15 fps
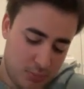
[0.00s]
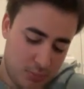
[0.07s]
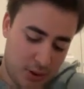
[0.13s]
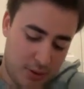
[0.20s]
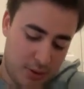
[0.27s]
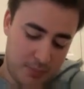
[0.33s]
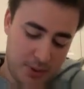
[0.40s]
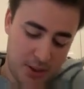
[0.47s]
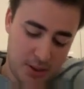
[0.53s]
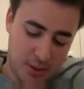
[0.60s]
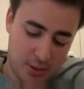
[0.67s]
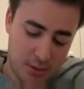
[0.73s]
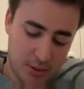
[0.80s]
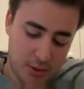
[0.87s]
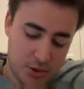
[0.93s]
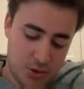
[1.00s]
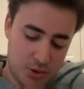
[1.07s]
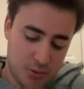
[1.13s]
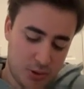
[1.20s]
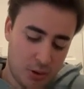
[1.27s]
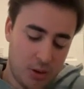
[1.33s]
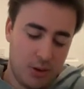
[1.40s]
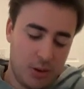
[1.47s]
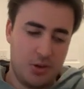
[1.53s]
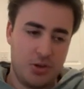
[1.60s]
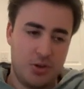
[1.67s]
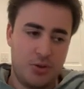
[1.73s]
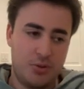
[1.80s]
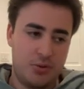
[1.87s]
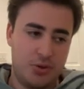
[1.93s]
I think being a
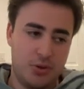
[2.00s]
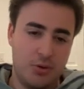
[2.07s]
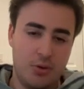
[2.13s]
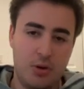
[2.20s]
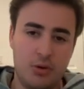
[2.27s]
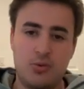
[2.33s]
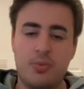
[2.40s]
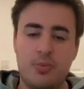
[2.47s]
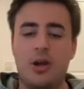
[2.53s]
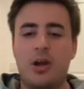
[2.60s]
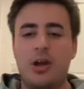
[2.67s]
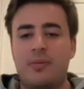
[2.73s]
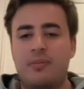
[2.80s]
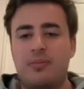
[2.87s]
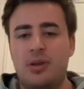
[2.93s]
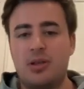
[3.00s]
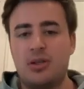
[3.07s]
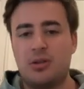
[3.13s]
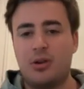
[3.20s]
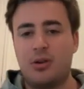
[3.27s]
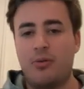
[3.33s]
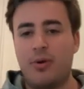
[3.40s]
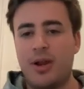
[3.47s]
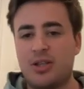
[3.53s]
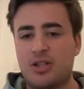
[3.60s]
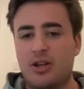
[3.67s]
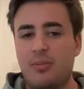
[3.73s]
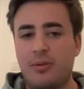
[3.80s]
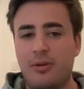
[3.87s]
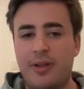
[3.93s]
college student entrepreneur is a great
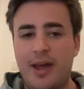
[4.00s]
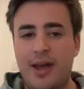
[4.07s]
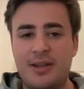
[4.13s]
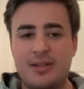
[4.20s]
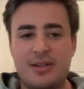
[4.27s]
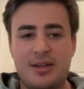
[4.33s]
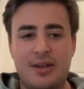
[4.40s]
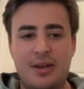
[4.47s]
example of that.